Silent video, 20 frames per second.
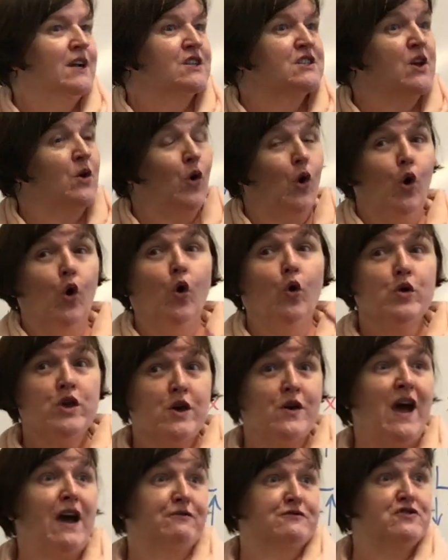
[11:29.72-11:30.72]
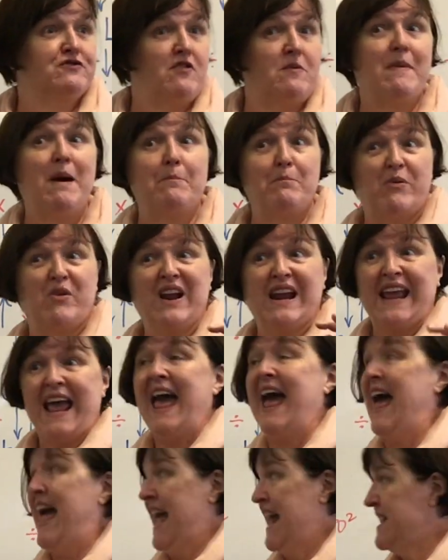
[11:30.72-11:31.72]
So all you have to remember
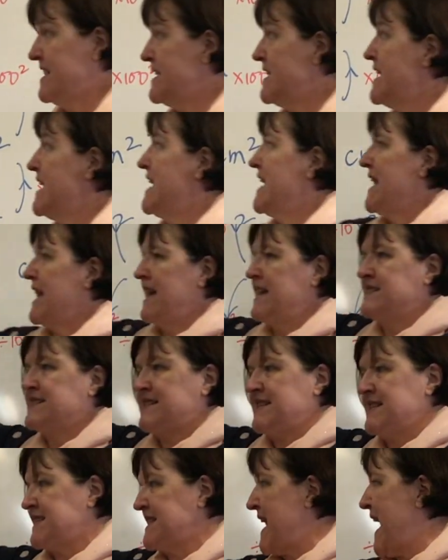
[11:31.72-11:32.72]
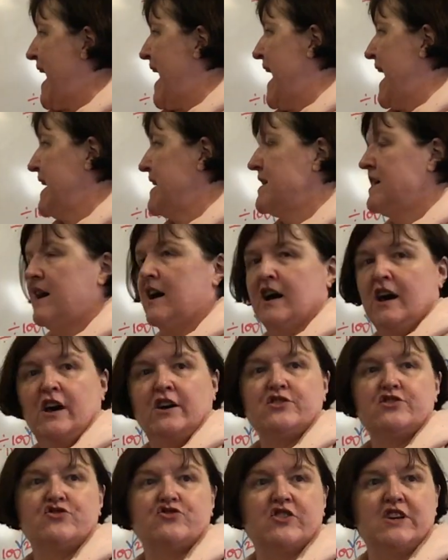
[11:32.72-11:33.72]
again is the 10,
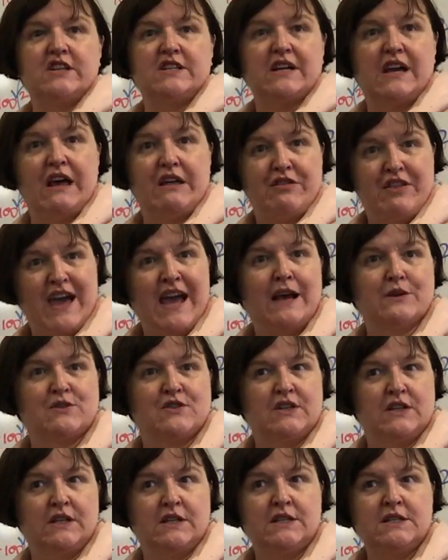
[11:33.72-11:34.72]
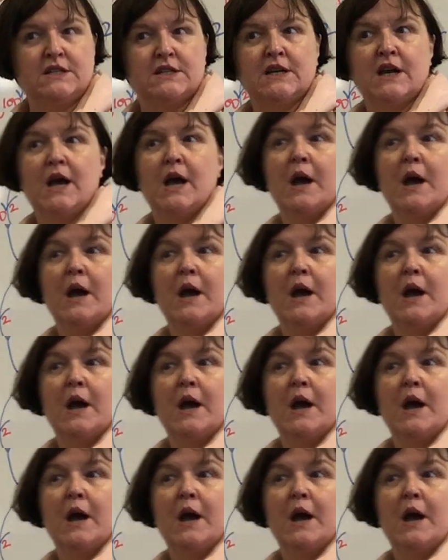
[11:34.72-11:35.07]
100, 1,000,